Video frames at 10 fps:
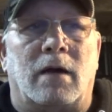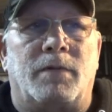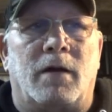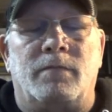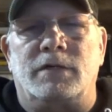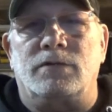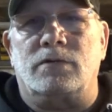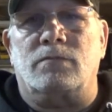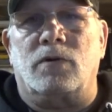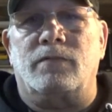I'll probably be
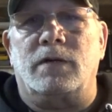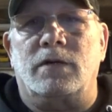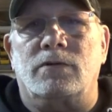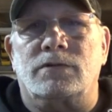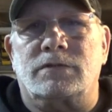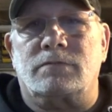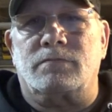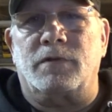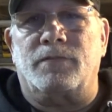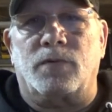doing more videos
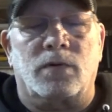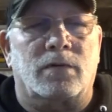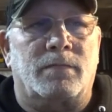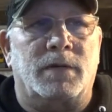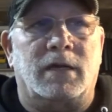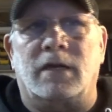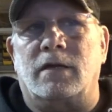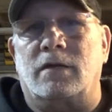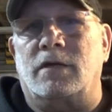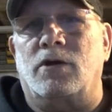before the
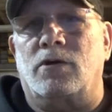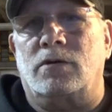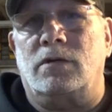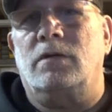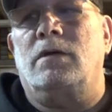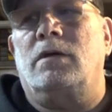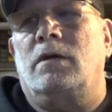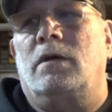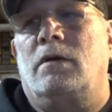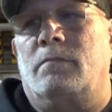beginning of the year,
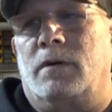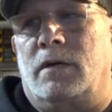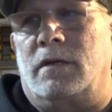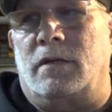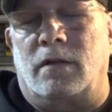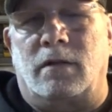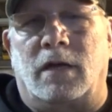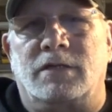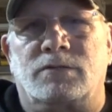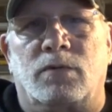but
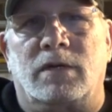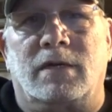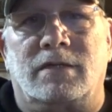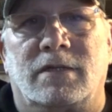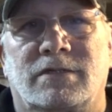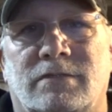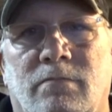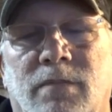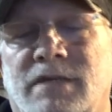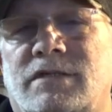I just want to get this
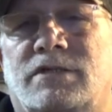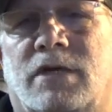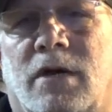message